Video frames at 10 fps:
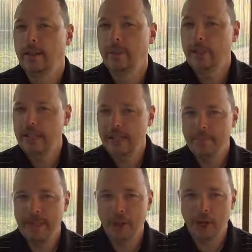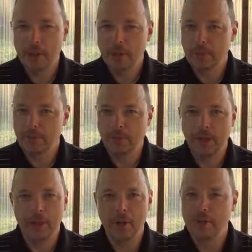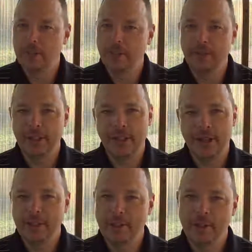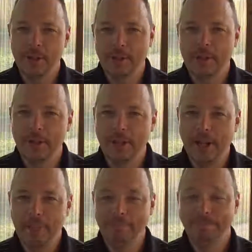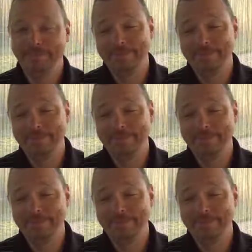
Wouldn't it be awesome if we got all seven continents on at one time?